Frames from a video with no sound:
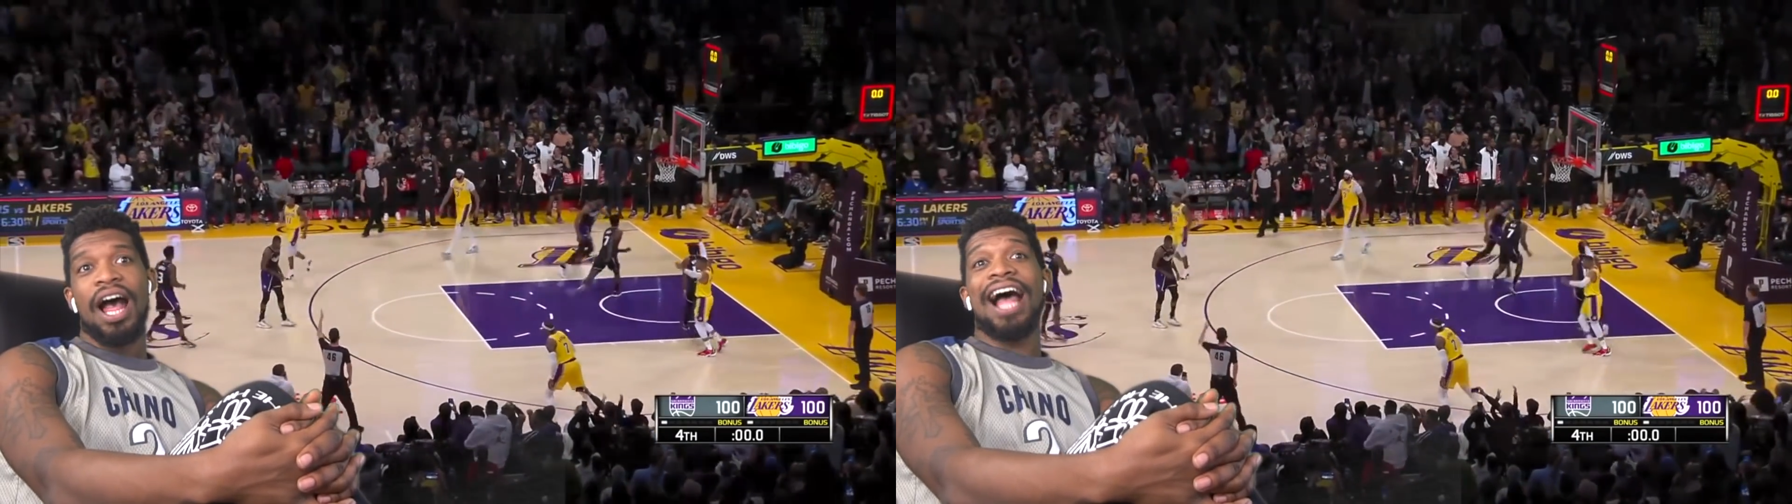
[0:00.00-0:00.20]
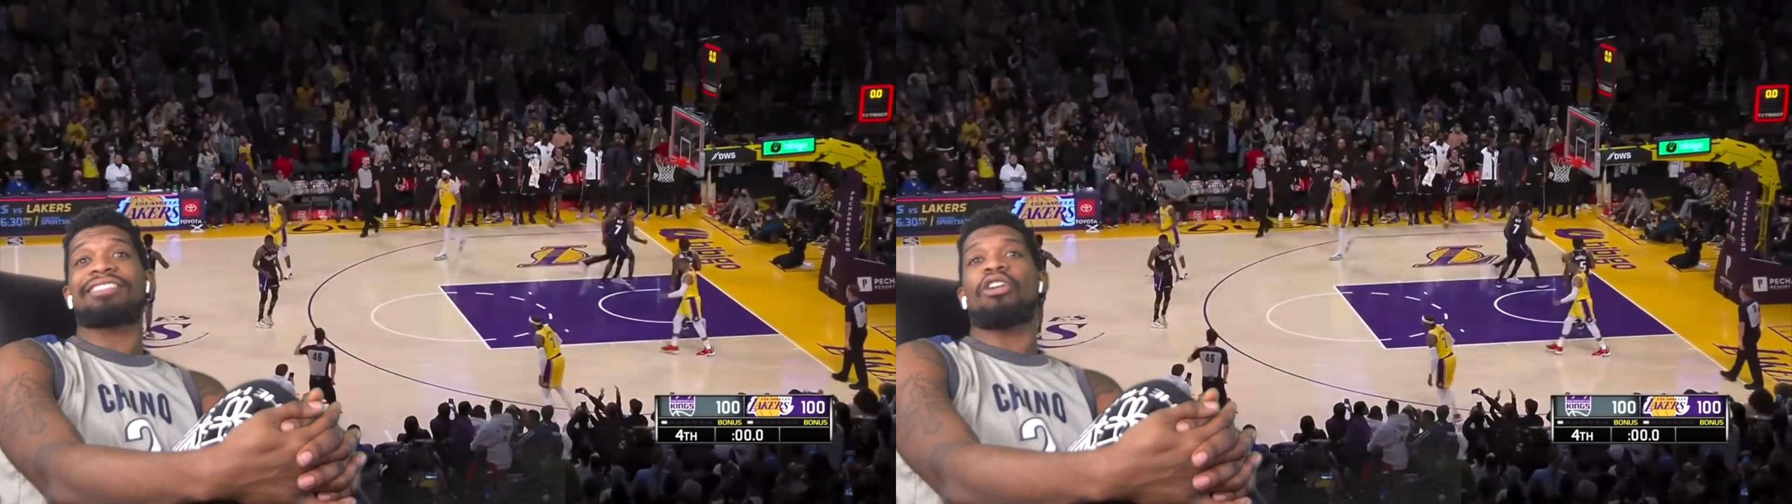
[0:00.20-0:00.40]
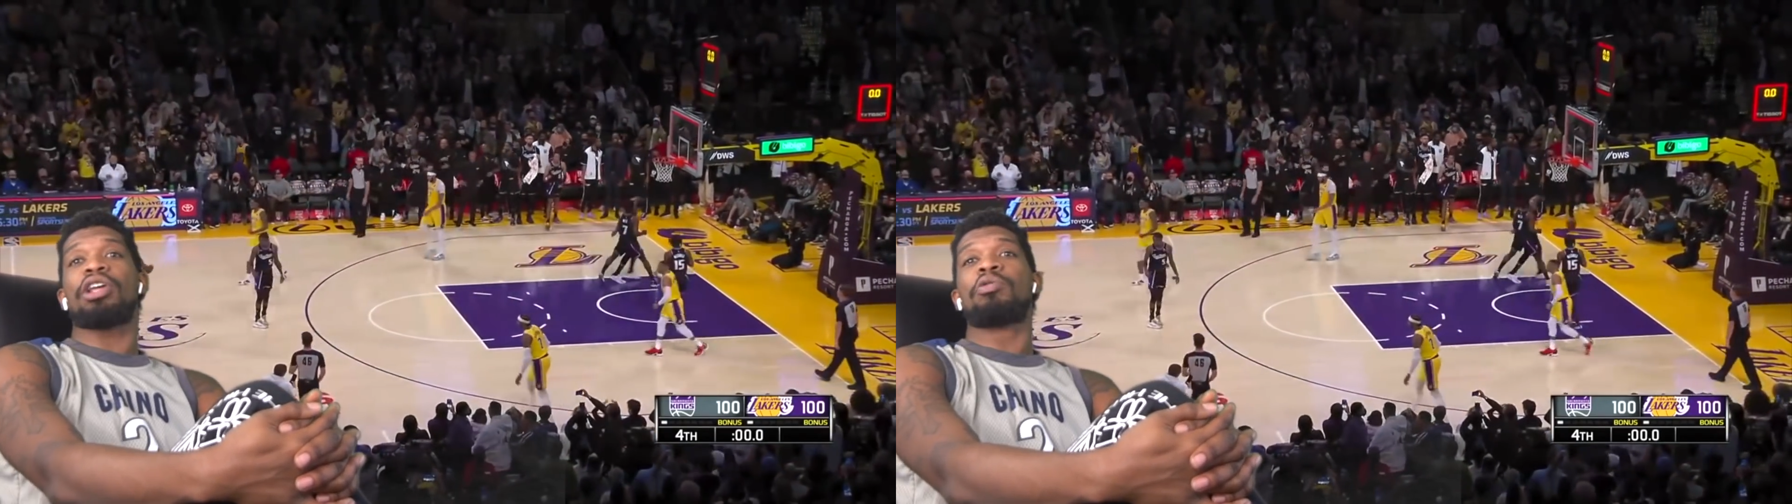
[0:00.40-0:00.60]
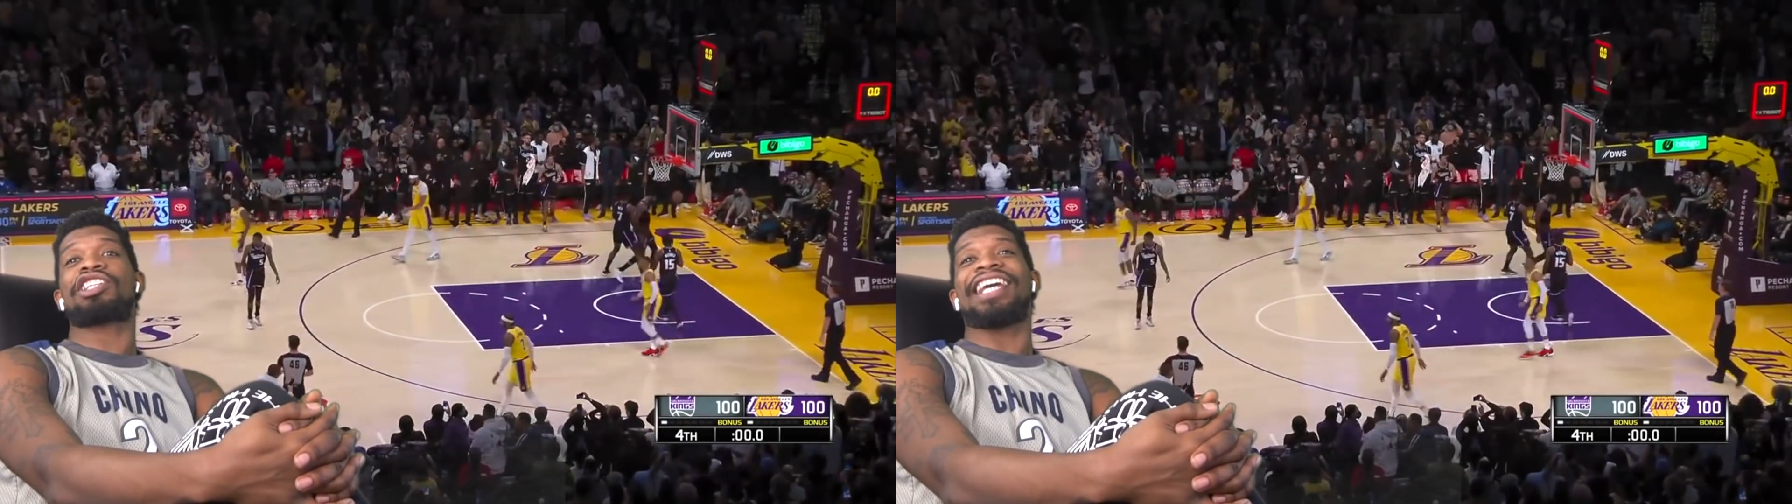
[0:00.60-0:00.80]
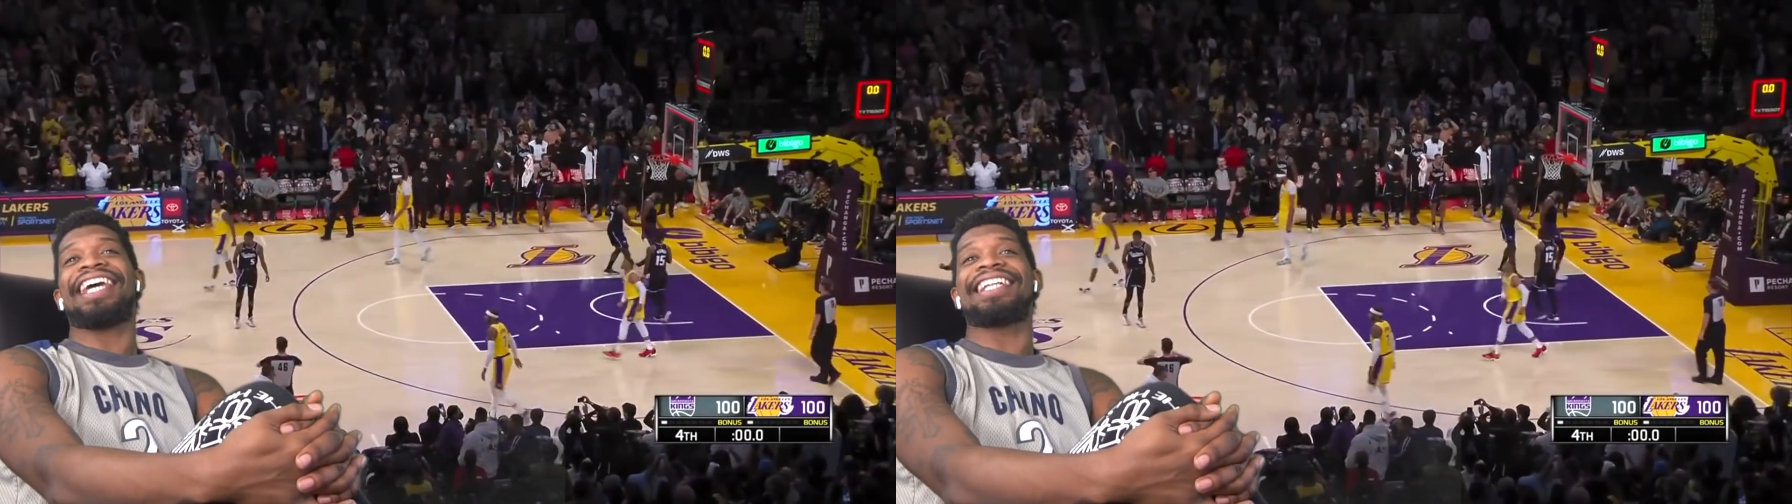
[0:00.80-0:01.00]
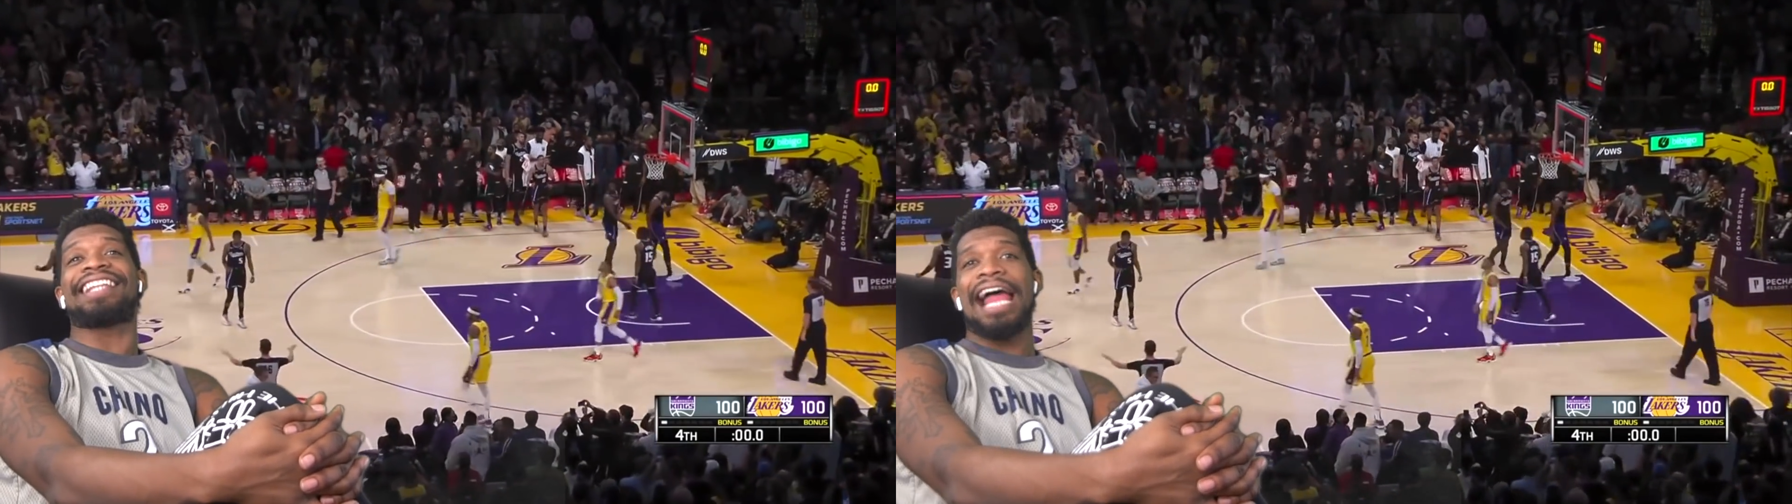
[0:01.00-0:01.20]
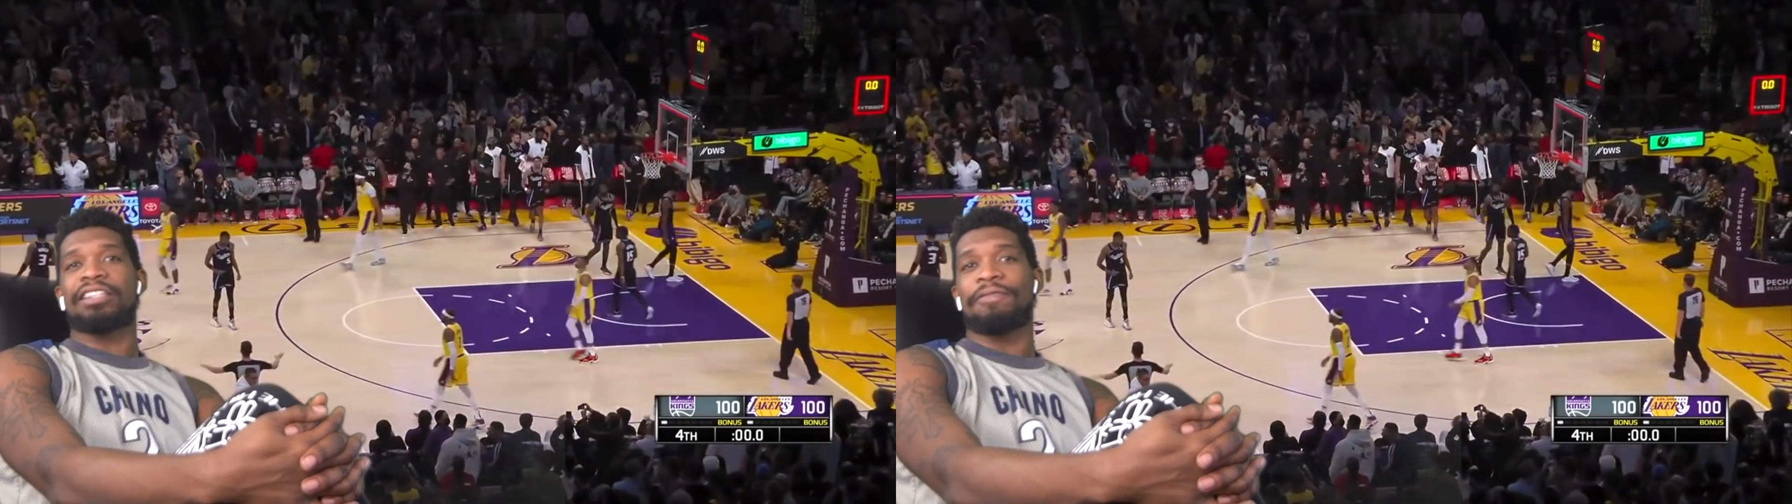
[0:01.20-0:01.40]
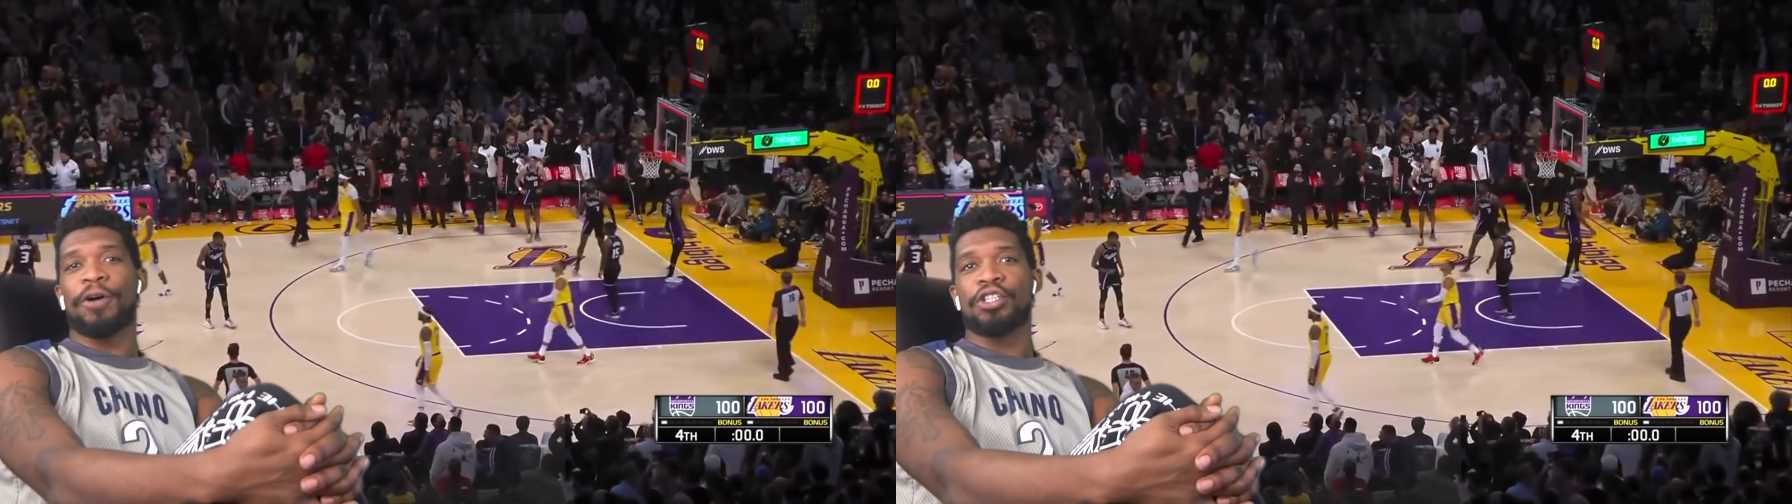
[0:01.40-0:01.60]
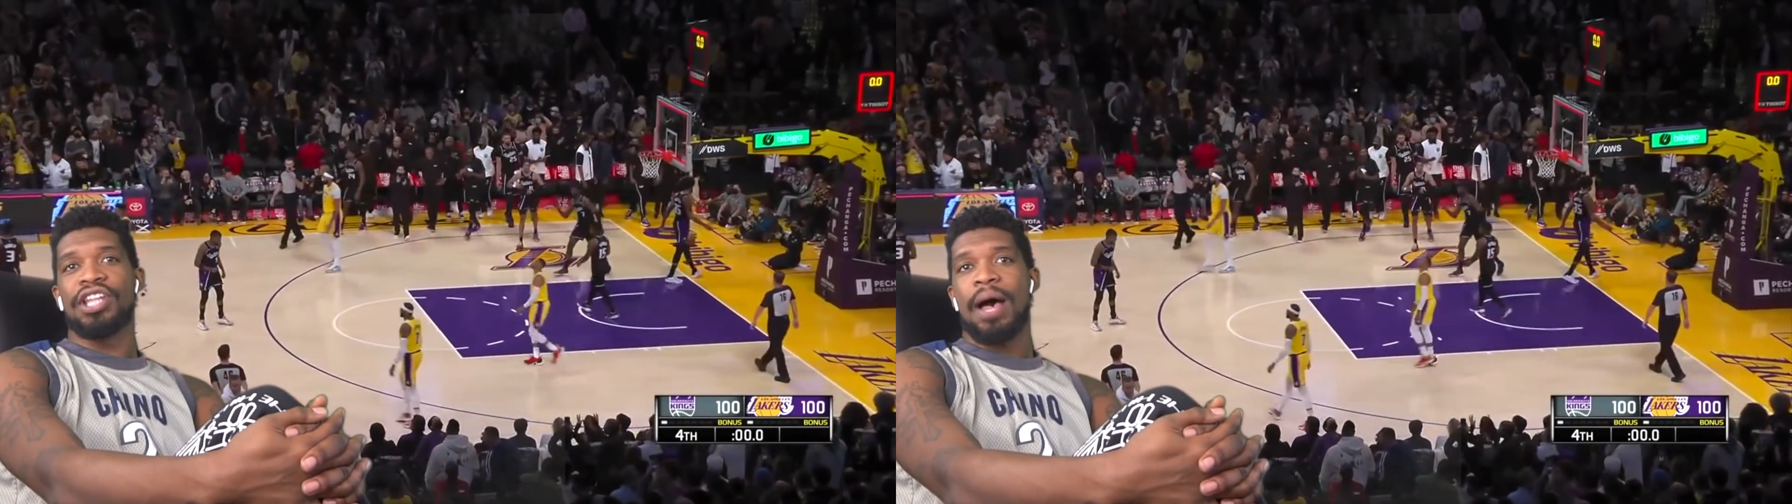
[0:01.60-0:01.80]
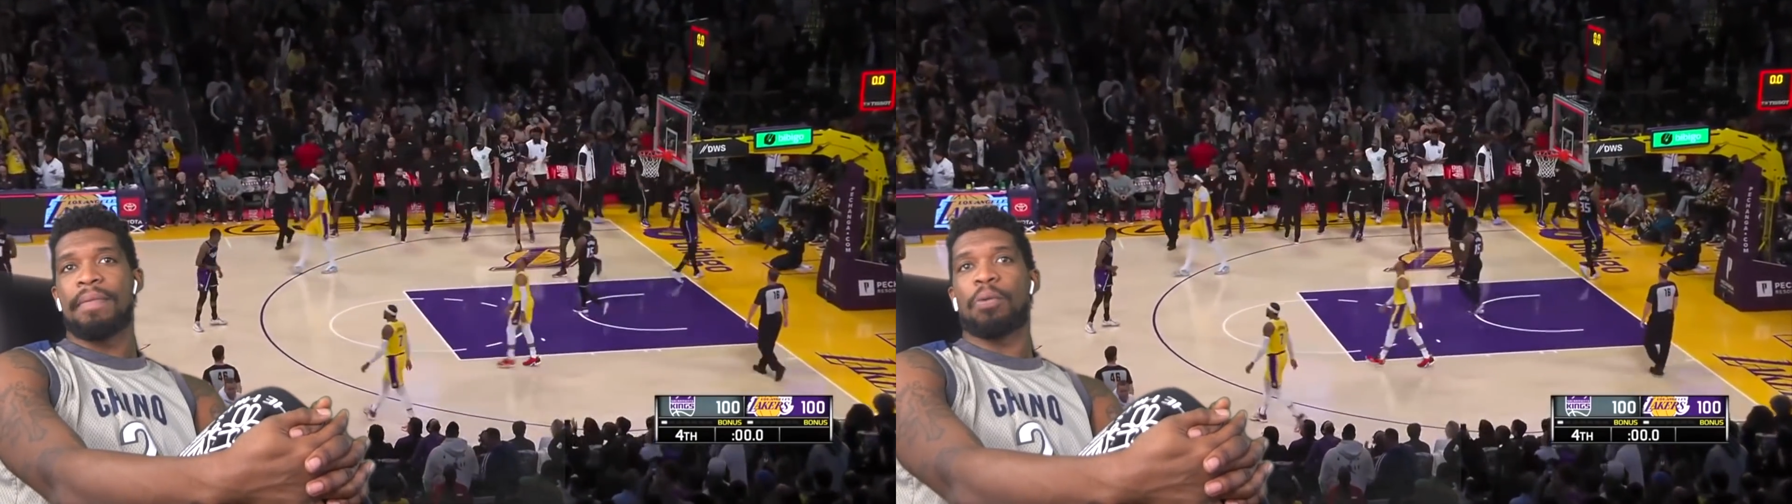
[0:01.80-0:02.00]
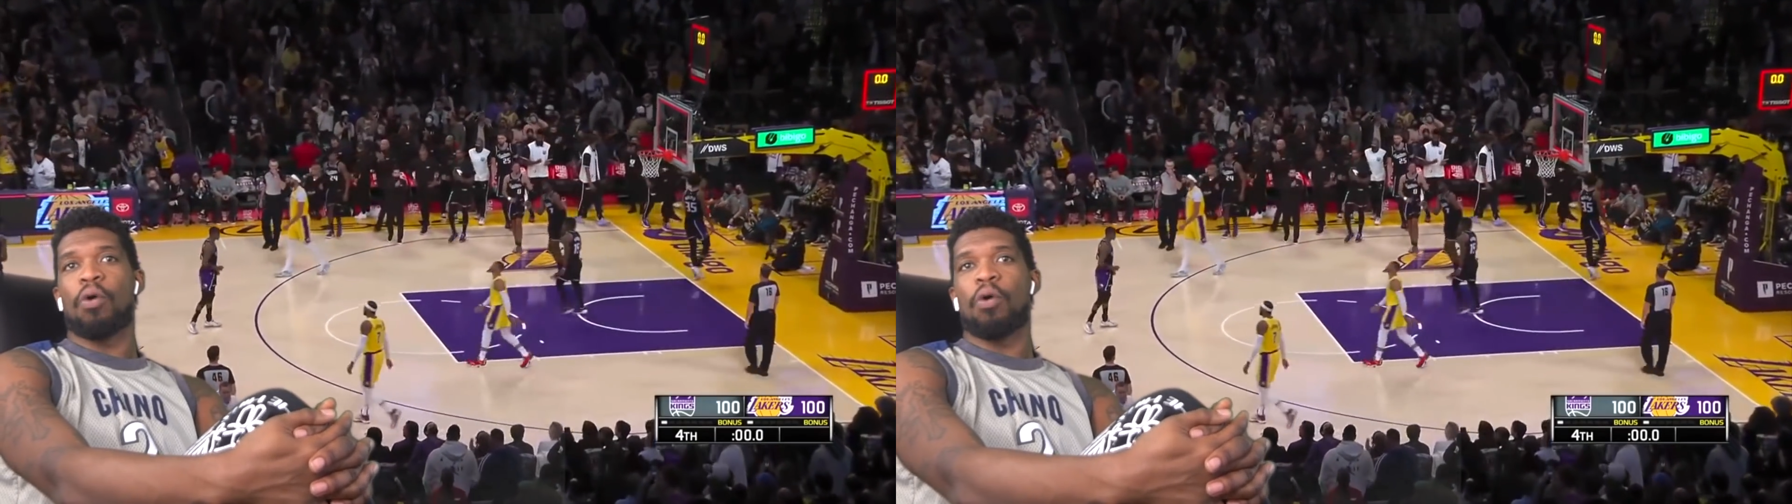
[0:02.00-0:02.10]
I thought he was going to hit that the first time I